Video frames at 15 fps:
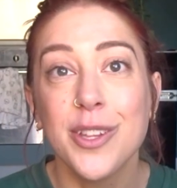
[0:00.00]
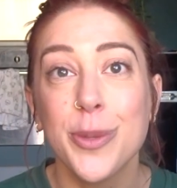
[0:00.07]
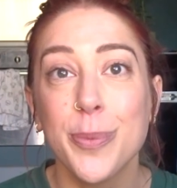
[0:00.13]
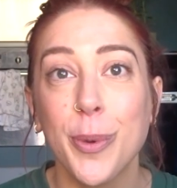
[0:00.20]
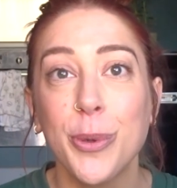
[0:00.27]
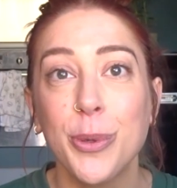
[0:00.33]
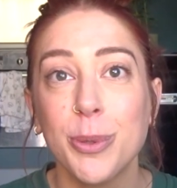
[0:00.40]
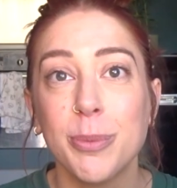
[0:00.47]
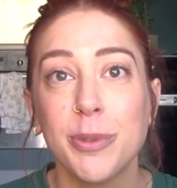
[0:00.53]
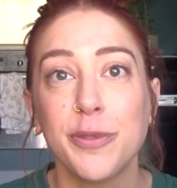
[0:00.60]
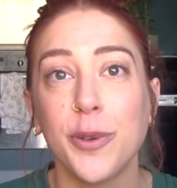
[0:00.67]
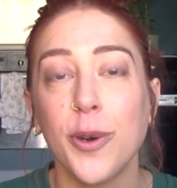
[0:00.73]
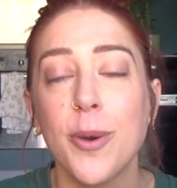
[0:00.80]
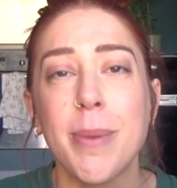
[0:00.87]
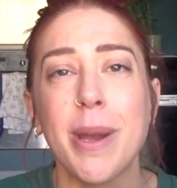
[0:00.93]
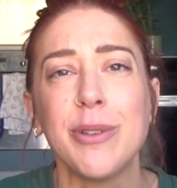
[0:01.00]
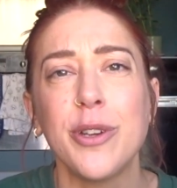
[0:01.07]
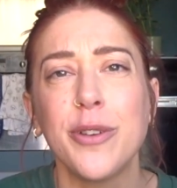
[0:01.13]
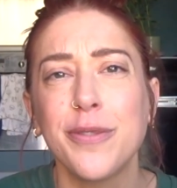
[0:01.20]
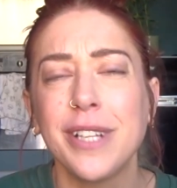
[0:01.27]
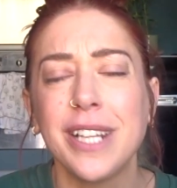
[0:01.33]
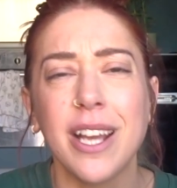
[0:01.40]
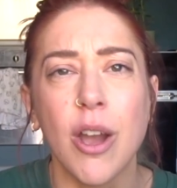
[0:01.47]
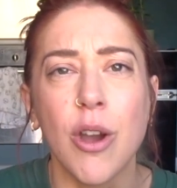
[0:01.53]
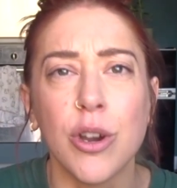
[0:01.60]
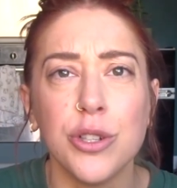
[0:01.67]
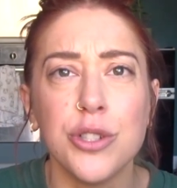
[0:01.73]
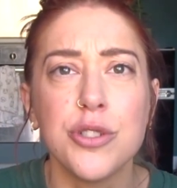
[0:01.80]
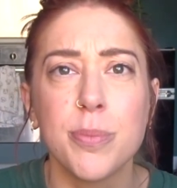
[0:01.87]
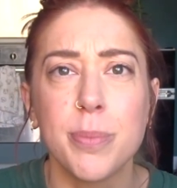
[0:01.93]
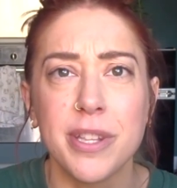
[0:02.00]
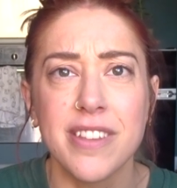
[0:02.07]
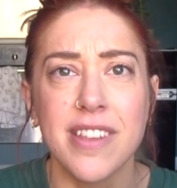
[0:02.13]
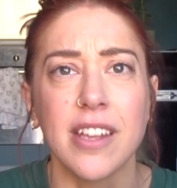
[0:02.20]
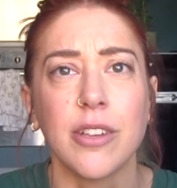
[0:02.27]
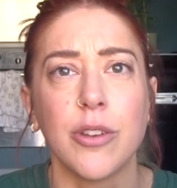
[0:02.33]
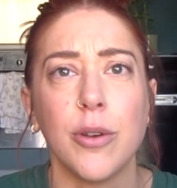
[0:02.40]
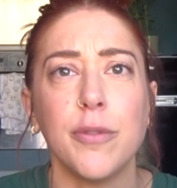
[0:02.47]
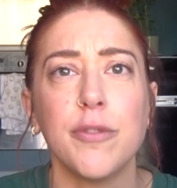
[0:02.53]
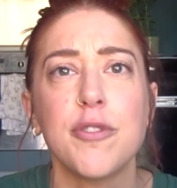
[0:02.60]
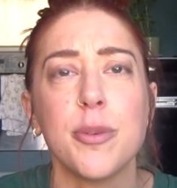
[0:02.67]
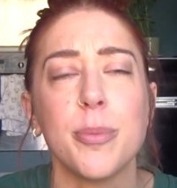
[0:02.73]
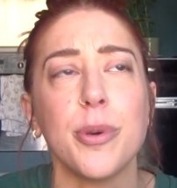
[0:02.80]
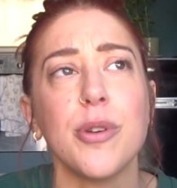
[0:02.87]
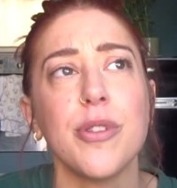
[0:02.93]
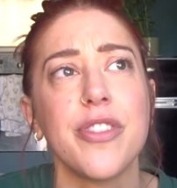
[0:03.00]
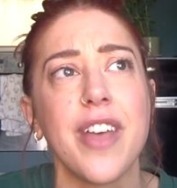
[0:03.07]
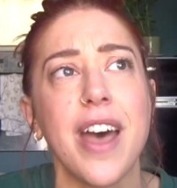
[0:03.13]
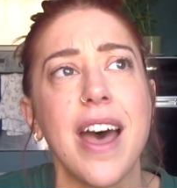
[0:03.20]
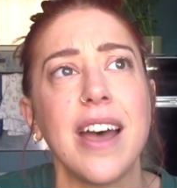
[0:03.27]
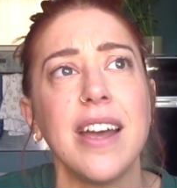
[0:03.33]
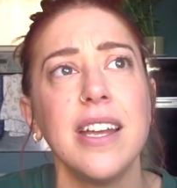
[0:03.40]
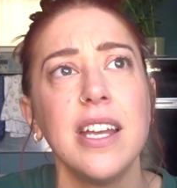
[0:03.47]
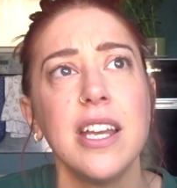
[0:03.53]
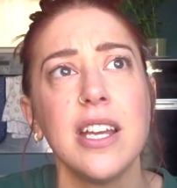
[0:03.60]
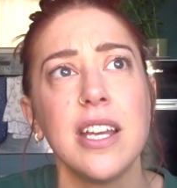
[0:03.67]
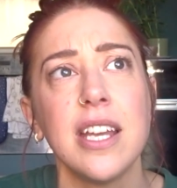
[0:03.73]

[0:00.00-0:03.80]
He has spoken before about not feeling 100% comfortable that